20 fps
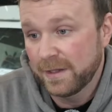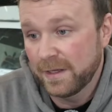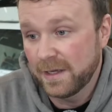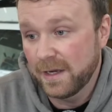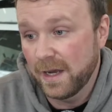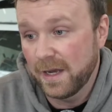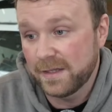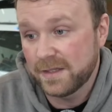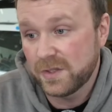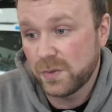
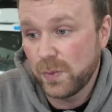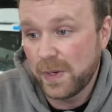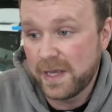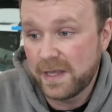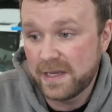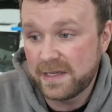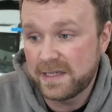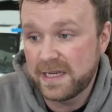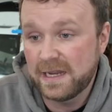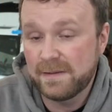It's the
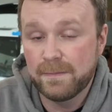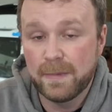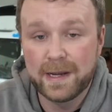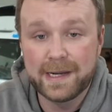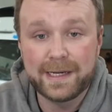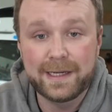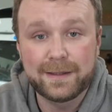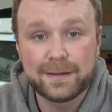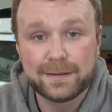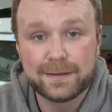way they save
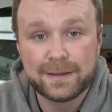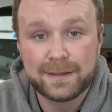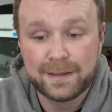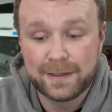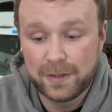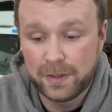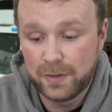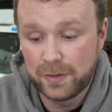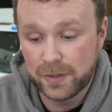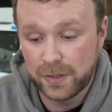money.
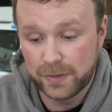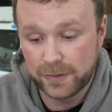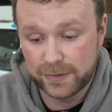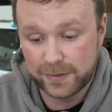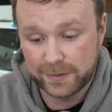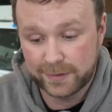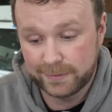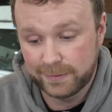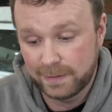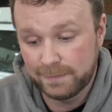Who
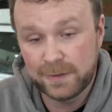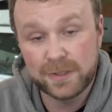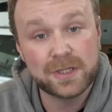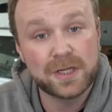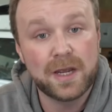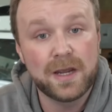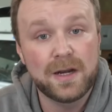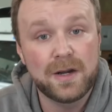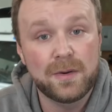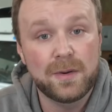knows? I'm
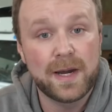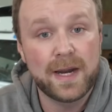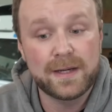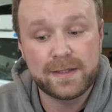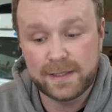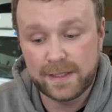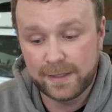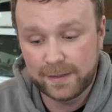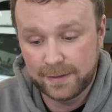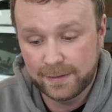just kind of
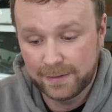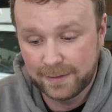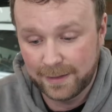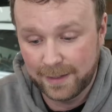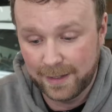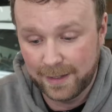ranting.